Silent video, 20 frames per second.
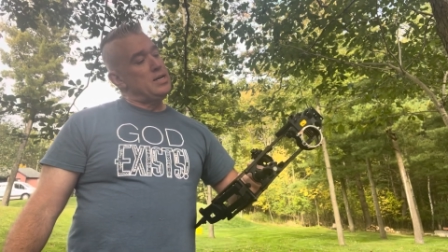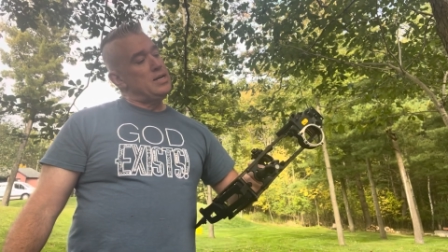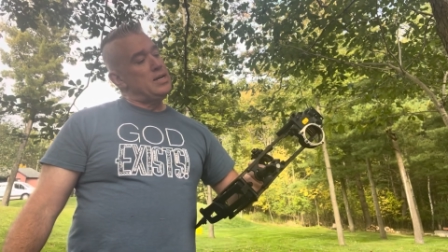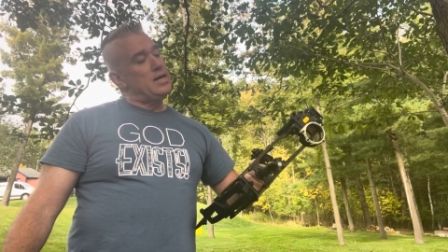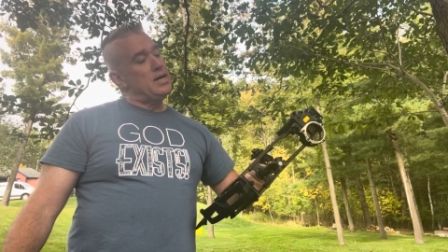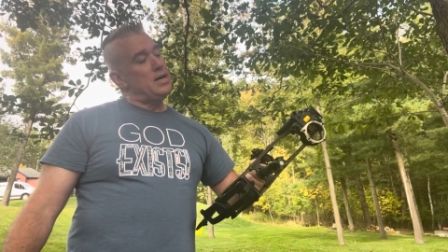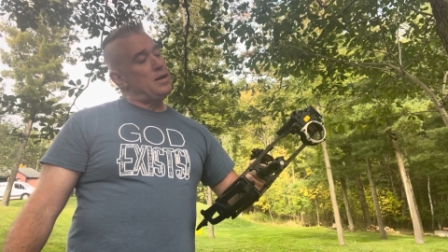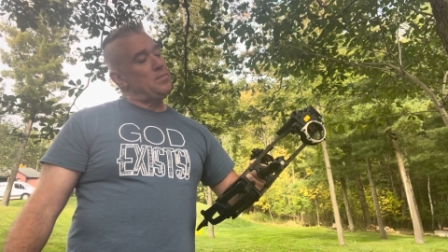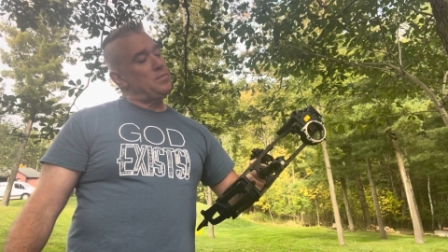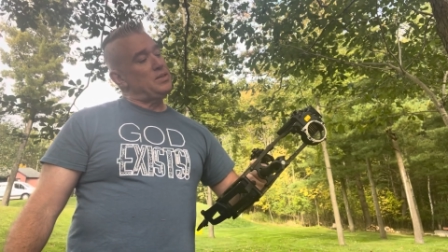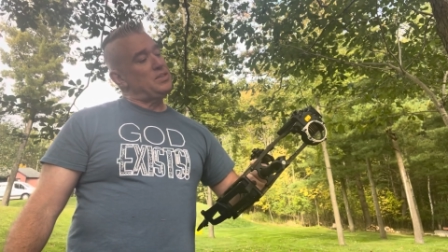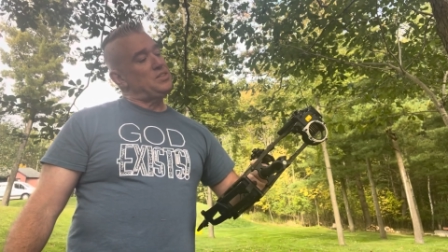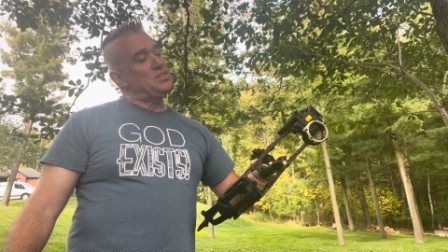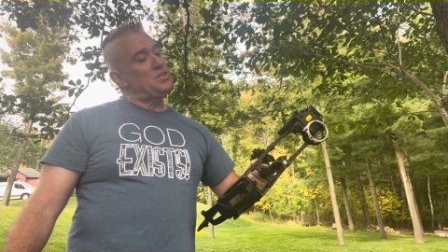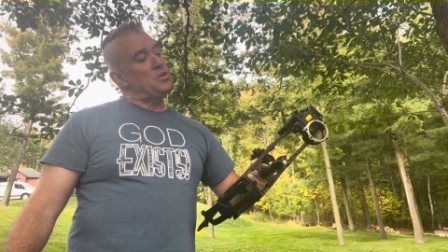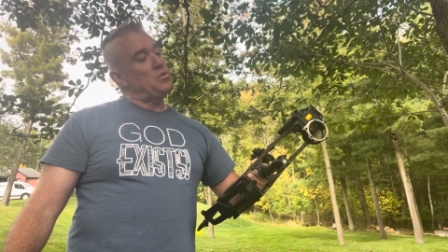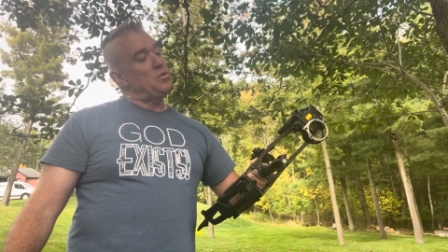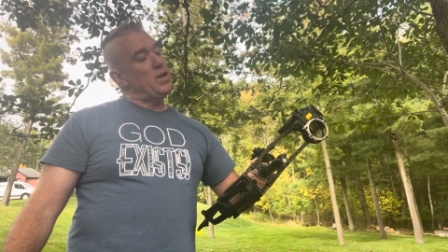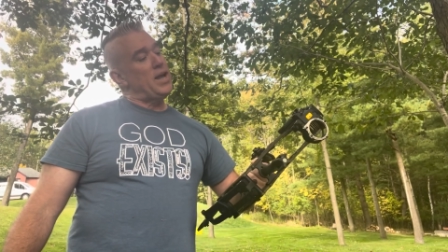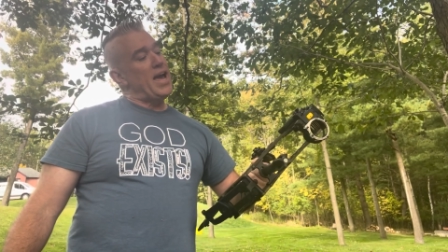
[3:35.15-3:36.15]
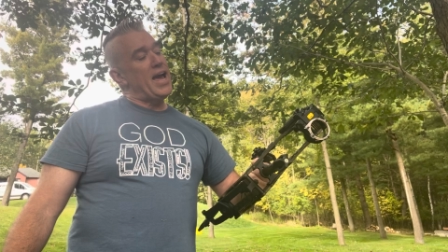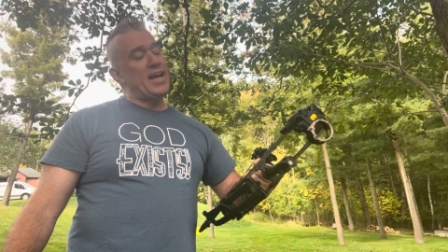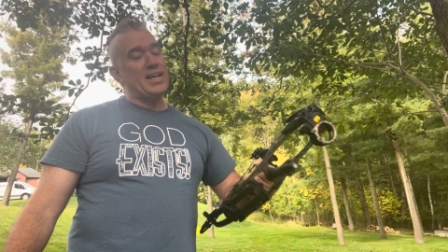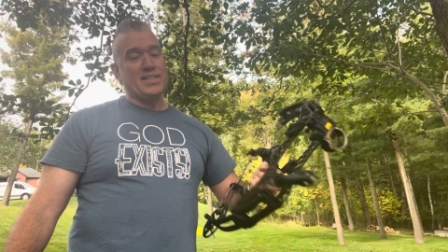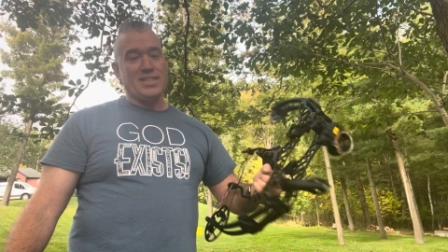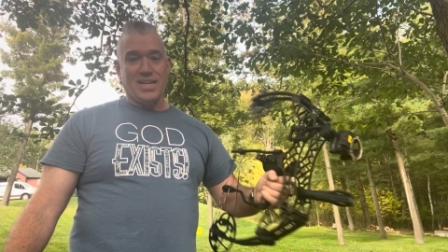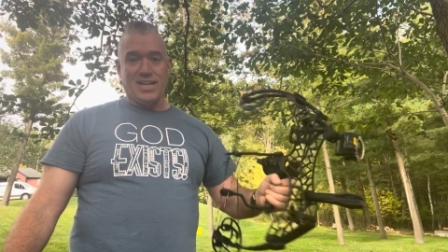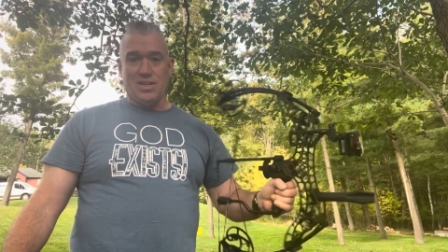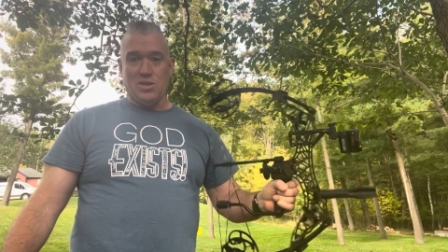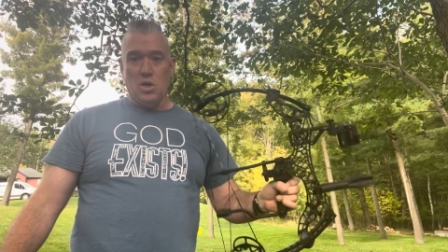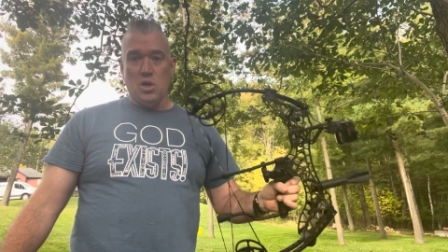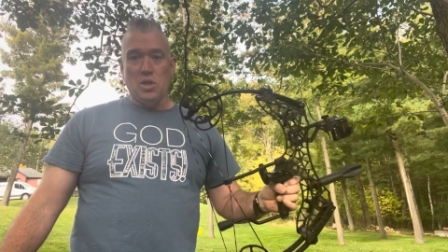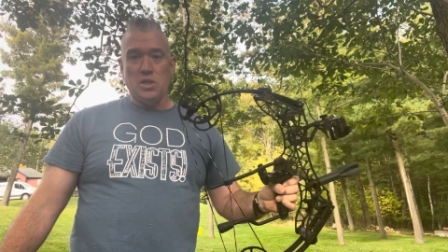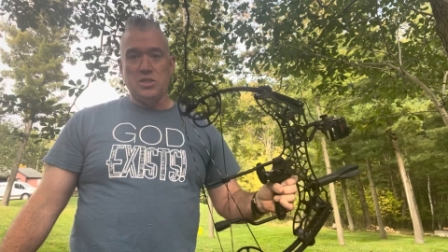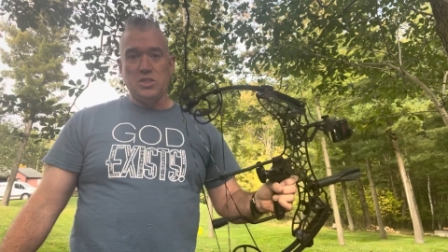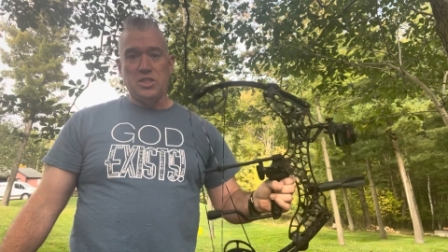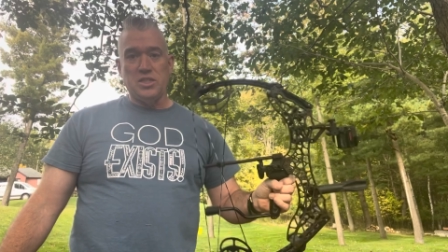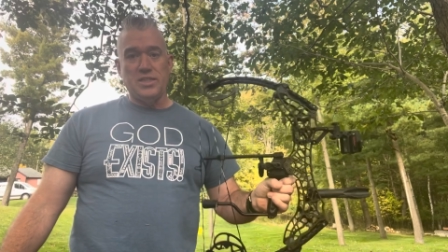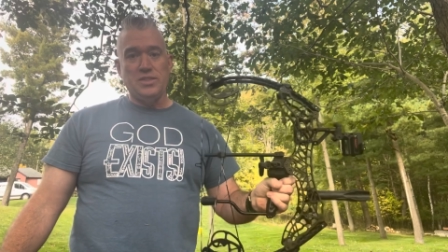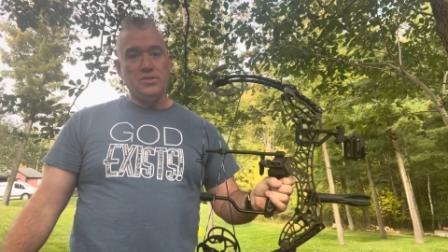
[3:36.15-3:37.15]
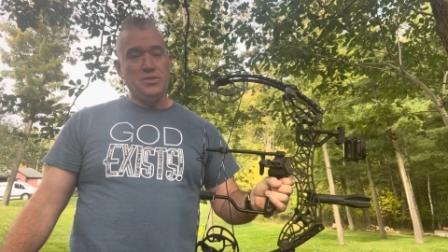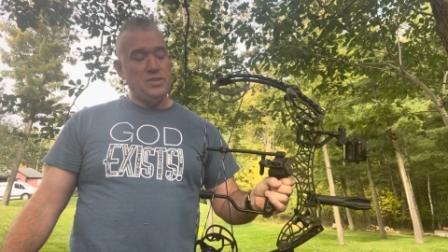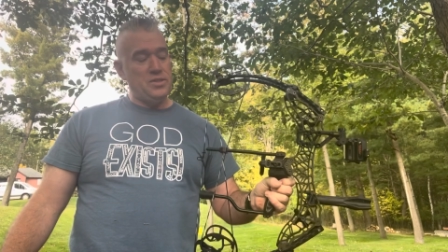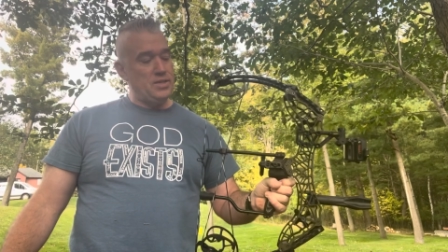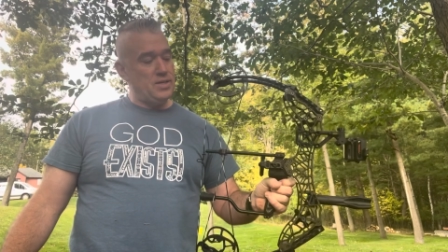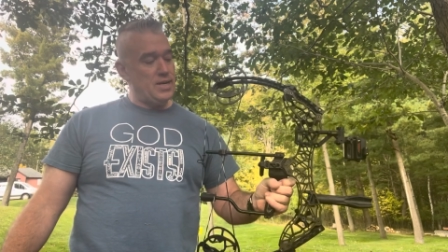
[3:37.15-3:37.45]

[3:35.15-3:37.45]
This is a React Technologies,